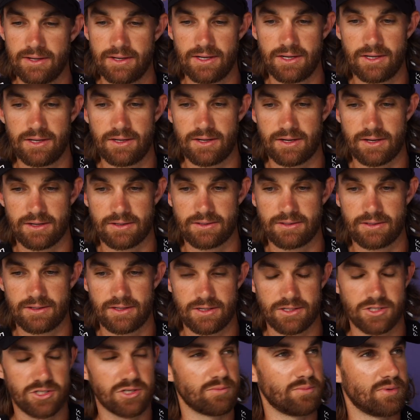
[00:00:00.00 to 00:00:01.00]
it I,
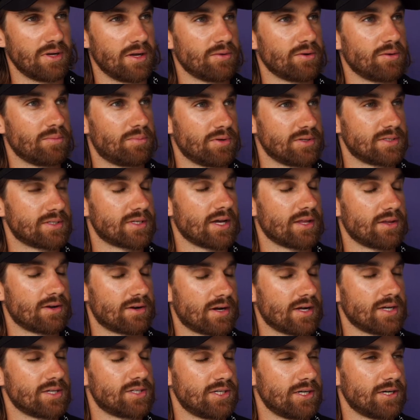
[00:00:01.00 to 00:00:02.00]
I should be able to put together a
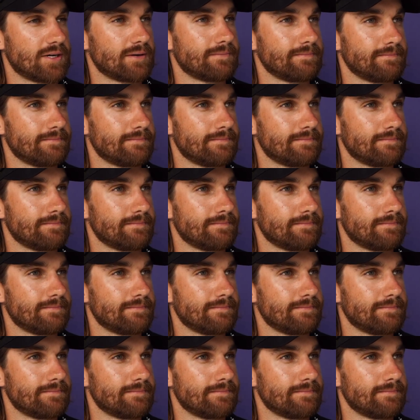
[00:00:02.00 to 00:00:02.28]
nice year.